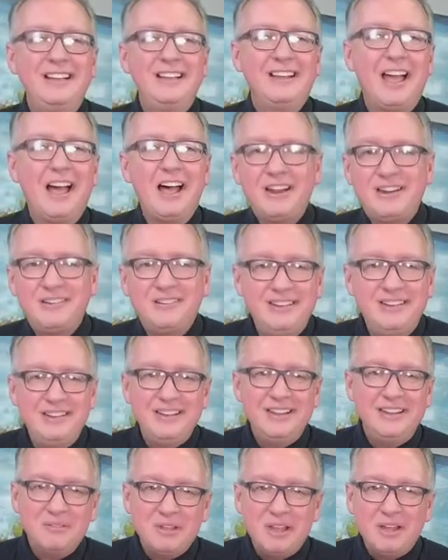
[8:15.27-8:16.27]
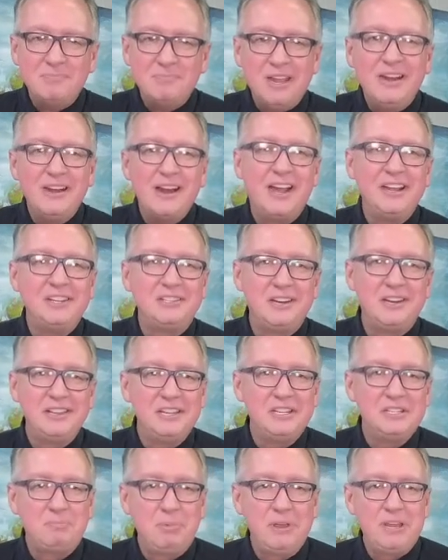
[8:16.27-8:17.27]
God, uh, be nice to
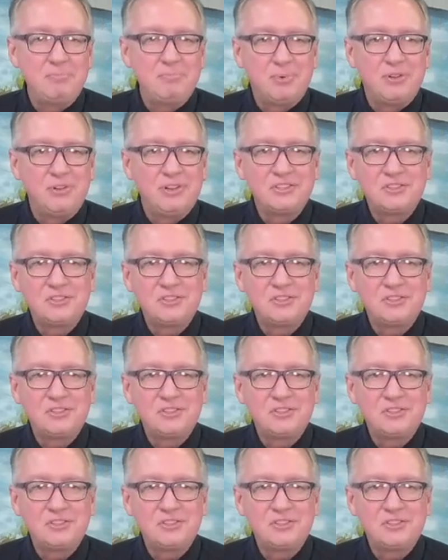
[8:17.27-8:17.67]
these people.